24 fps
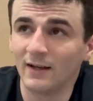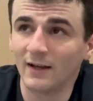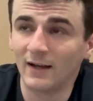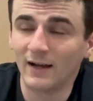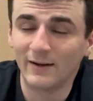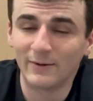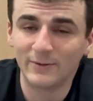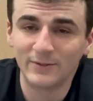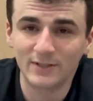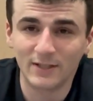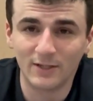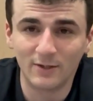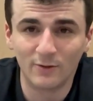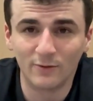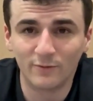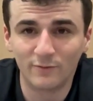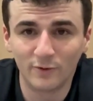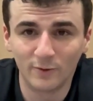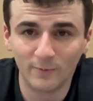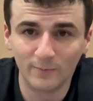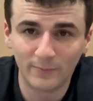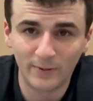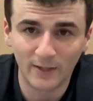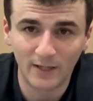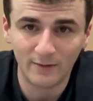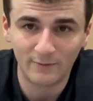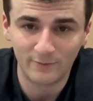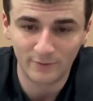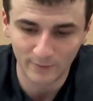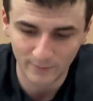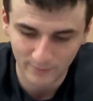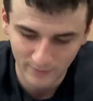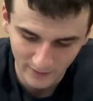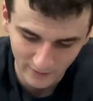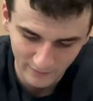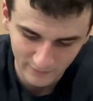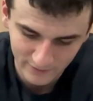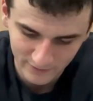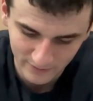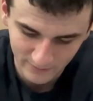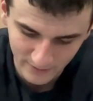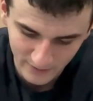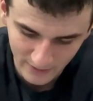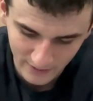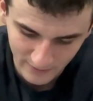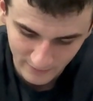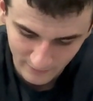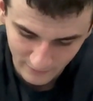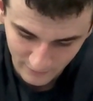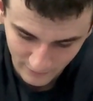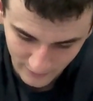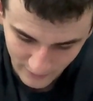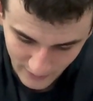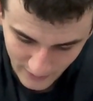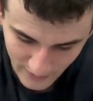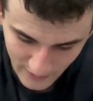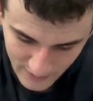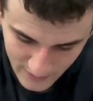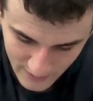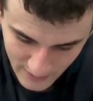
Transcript: I would say don't pay full price for these